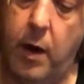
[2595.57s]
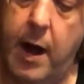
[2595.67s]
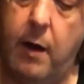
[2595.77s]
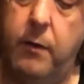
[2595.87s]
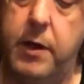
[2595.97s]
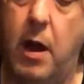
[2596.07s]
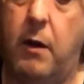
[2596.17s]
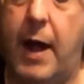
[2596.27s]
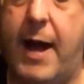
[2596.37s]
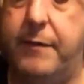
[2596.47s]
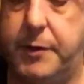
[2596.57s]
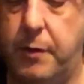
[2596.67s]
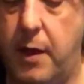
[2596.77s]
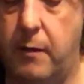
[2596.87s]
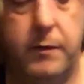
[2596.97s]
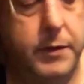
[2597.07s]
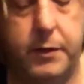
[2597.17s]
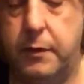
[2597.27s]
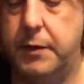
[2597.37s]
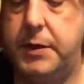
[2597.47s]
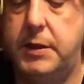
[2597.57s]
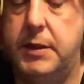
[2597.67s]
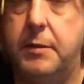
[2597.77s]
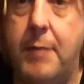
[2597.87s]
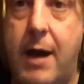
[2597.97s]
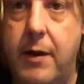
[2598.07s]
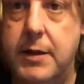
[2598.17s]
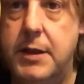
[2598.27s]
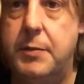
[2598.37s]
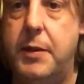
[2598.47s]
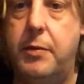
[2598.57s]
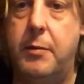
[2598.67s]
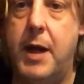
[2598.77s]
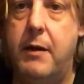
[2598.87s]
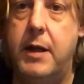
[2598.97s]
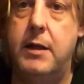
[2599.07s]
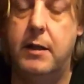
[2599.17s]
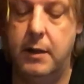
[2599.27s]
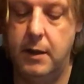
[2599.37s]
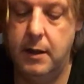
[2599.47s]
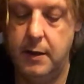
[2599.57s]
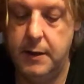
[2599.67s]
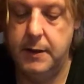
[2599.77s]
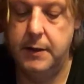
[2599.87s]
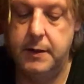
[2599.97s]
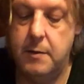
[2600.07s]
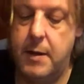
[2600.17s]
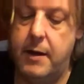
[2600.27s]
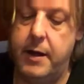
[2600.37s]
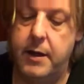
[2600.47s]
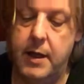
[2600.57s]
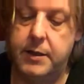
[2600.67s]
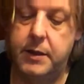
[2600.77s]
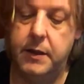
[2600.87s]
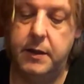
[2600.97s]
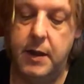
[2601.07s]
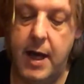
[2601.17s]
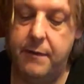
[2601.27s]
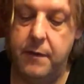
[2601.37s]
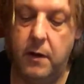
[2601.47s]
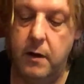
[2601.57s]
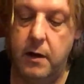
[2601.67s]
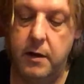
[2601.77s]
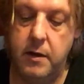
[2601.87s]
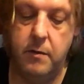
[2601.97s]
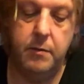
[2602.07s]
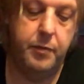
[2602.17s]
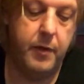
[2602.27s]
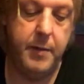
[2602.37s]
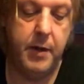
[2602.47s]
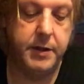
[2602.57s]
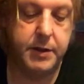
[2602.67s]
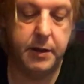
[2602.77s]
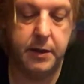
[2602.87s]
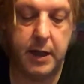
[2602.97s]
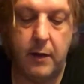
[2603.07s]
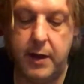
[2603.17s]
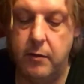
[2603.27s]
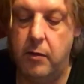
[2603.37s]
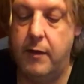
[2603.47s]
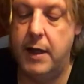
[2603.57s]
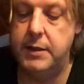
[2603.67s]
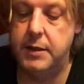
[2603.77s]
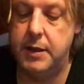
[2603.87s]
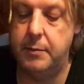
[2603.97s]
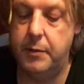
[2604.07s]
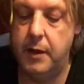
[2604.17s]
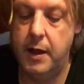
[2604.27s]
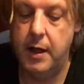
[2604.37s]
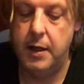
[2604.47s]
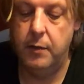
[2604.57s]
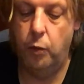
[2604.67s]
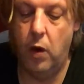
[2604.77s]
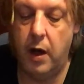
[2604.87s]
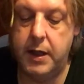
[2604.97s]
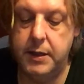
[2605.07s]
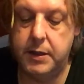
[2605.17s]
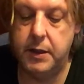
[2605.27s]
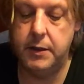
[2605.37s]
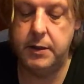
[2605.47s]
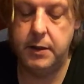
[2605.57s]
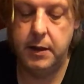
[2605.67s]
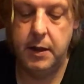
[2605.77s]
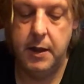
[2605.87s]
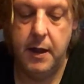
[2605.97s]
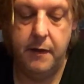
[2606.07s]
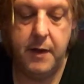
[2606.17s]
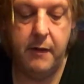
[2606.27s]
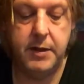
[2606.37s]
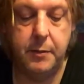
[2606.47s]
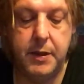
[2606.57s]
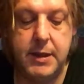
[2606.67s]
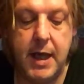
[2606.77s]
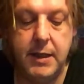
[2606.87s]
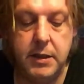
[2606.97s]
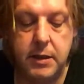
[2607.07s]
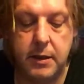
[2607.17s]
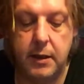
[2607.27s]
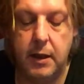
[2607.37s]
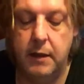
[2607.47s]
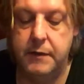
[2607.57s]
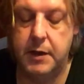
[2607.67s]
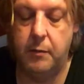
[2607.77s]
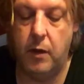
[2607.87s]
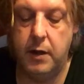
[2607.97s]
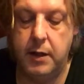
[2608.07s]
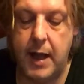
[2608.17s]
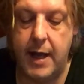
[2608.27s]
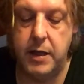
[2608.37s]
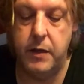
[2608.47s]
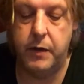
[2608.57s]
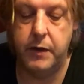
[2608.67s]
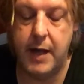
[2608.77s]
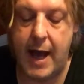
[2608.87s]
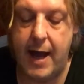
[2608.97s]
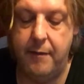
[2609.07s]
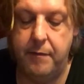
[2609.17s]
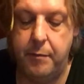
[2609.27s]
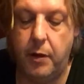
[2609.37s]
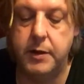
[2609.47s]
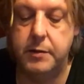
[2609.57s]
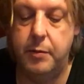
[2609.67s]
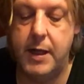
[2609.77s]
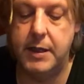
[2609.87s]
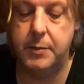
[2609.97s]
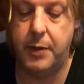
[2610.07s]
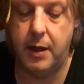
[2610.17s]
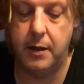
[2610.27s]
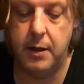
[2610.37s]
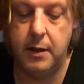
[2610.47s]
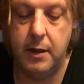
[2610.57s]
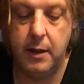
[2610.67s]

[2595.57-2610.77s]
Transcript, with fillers: Wow, you'll have as well, Taurus. This is a marriage. These people are married. You're married. That's good. If not, you're pretty much going to go into a relationship. Work is good. There is a potential of someone that you could have possibly as a partner.